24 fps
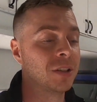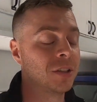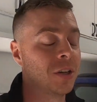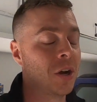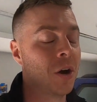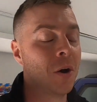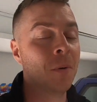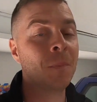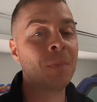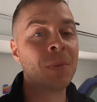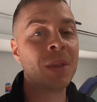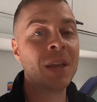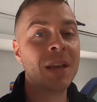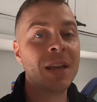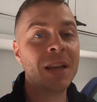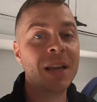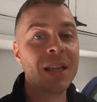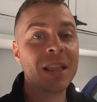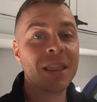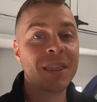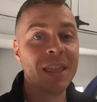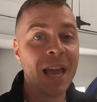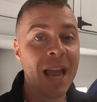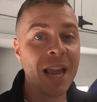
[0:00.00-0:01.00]
So
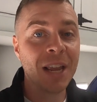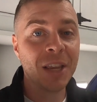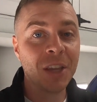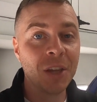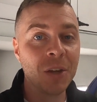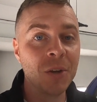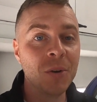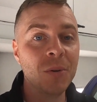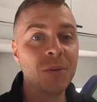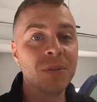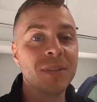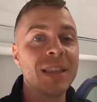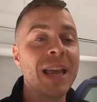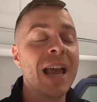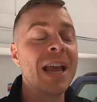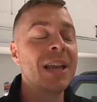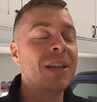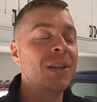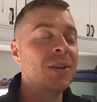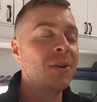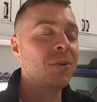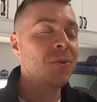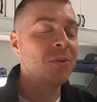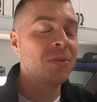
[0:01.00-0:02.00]
thank you,
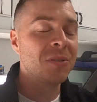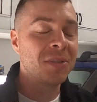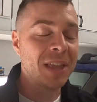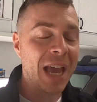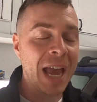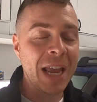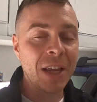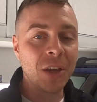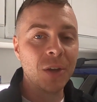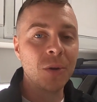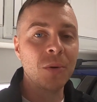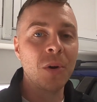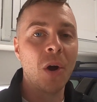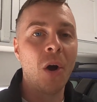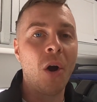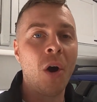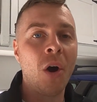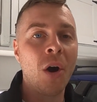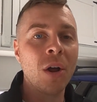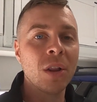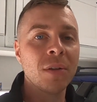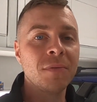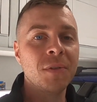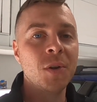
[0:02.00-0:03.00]
thank you, thank you to
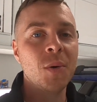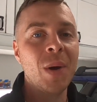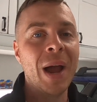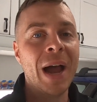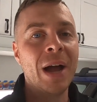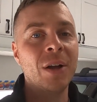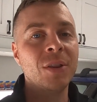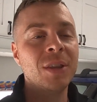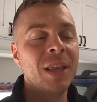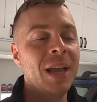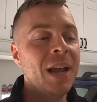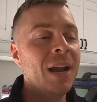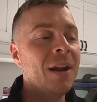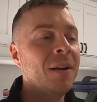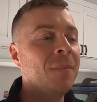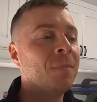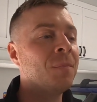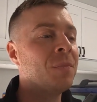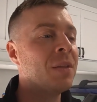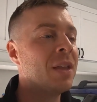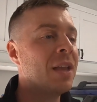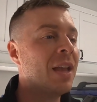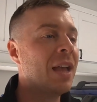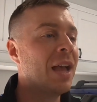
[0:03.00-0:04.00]
all of you out
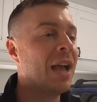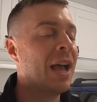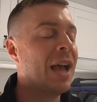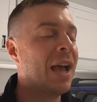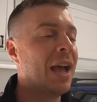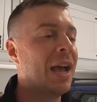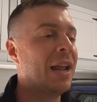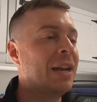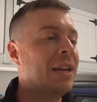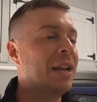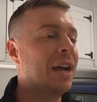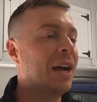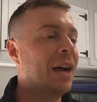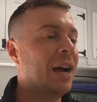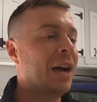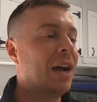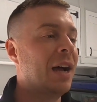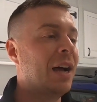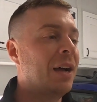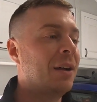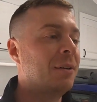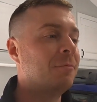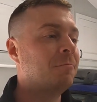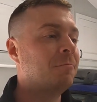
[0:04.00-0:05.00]
there. And I